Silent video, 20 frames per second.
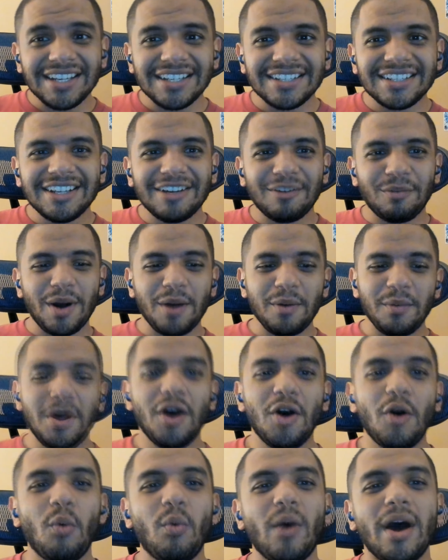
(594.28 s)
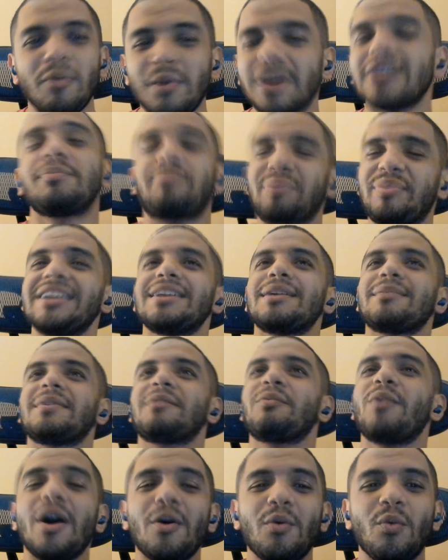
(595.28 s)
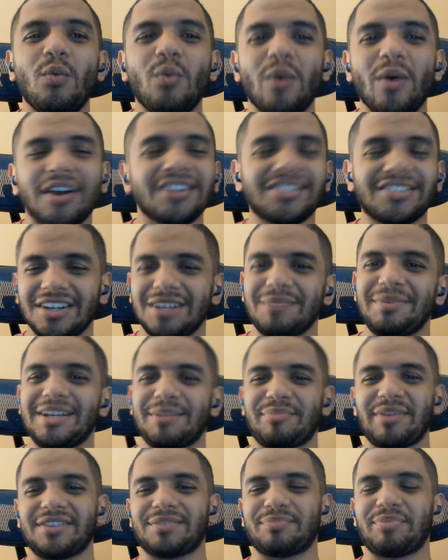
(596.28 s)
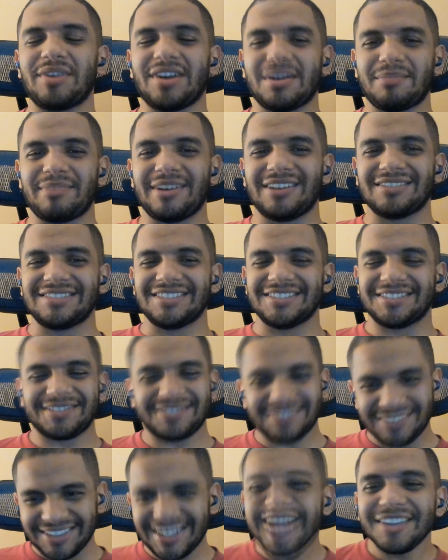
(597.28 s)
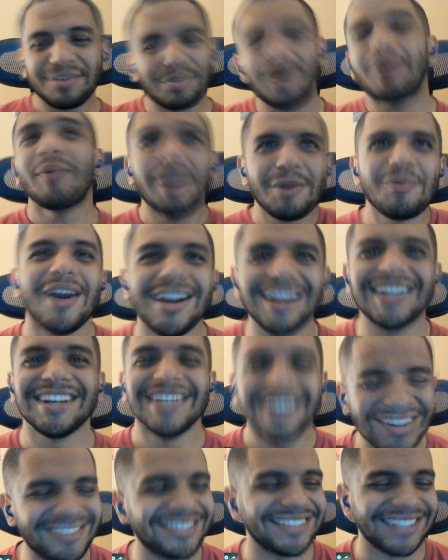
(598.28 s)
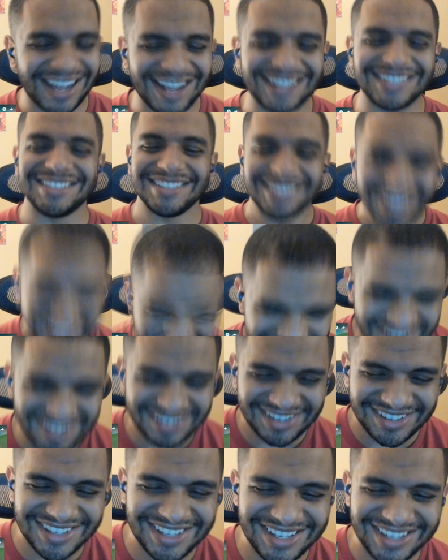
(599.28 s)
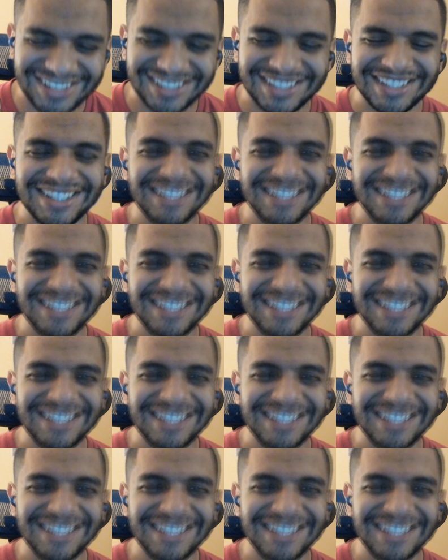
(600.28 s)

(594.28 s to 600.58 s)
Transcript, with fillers: What what would have been the, what was going to be the best part about this? That's what we want to know. God damn it!